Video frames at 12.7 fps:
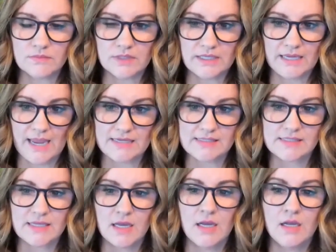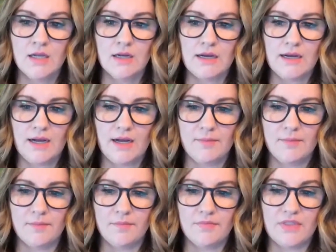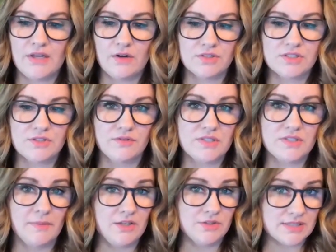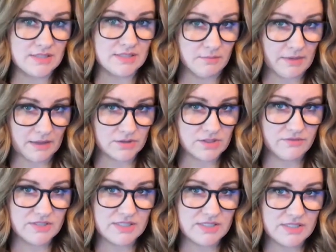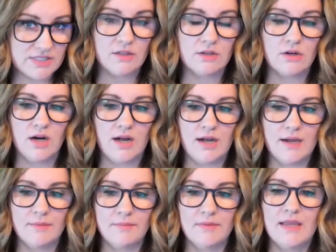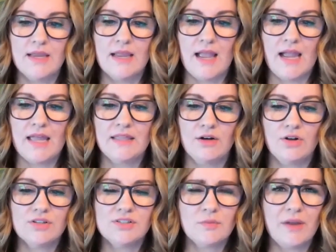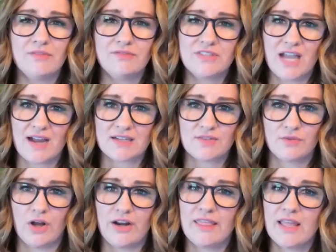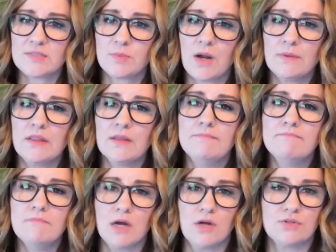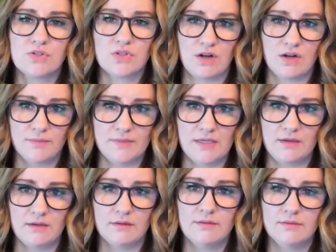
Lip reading: case. Then also if somebody uses the mail to facilitate their crime. And then also we have tax fraud, and that's probably the most common